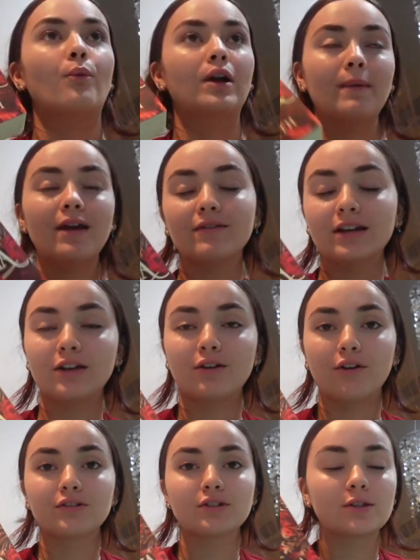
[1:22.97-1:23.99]
One of my reading
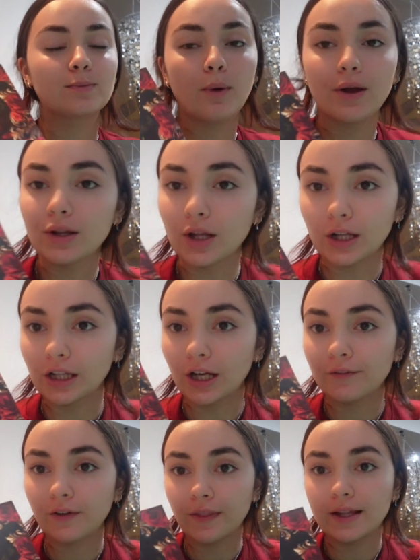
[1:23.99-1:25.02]
goals, spoiler
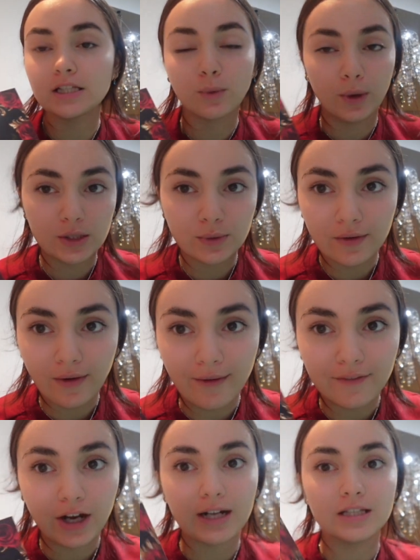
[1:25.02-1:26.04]
alert, for this 2025
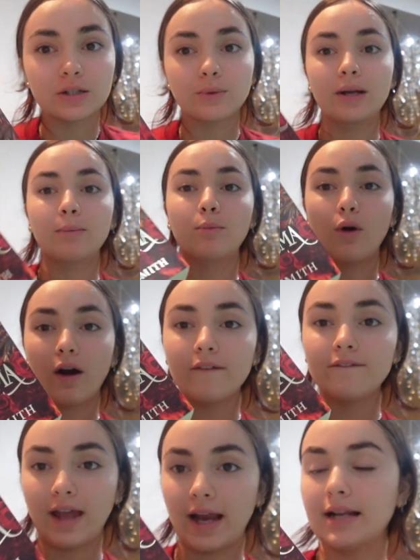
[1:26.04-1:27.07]
year is to read more
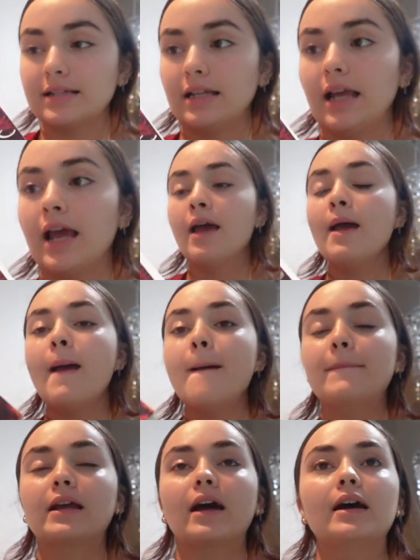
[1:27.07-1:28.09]
fantasy,
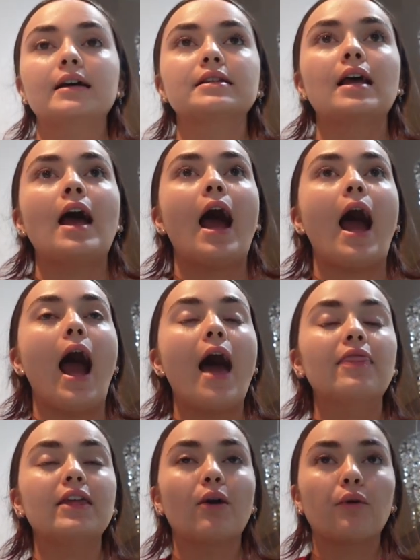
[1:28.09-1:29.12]
because
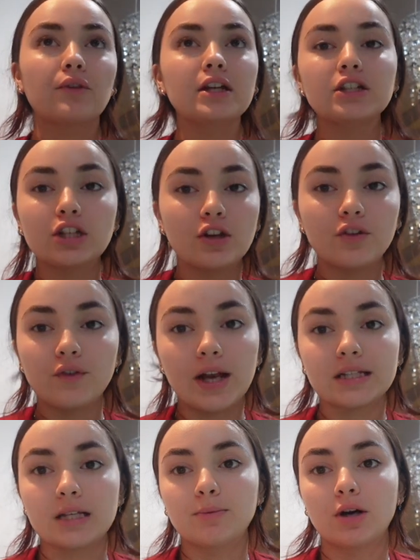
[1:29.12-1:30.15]
the only two
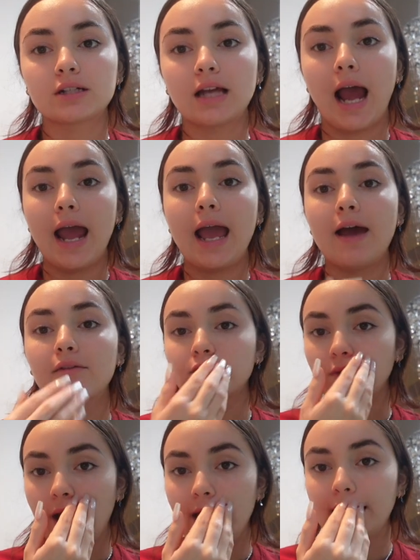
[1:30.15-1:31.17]
fantasy books I have
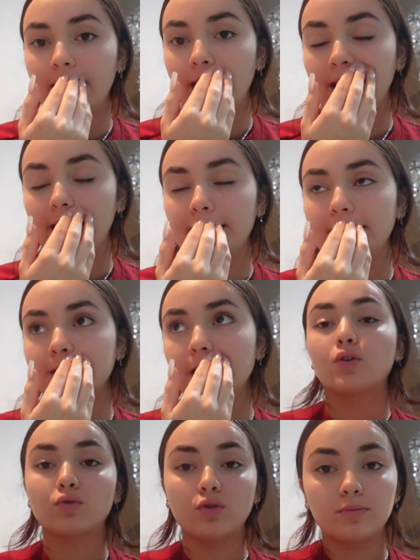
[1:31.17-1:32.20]
read is
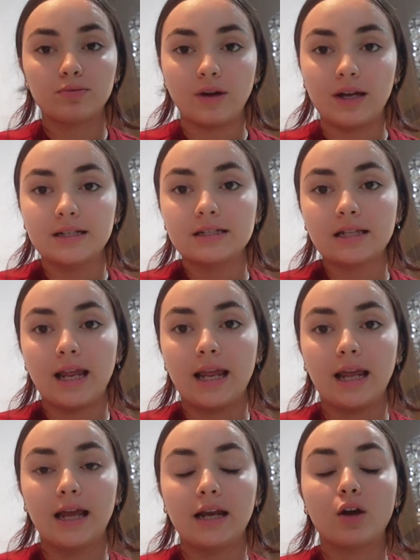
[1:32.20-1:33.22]
Cruel Prince
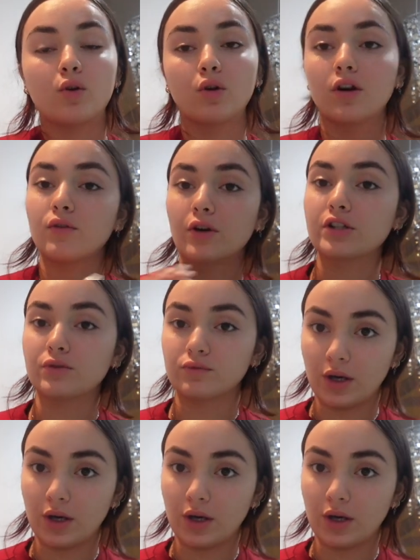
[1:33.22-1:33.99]
and A Court of Thorns and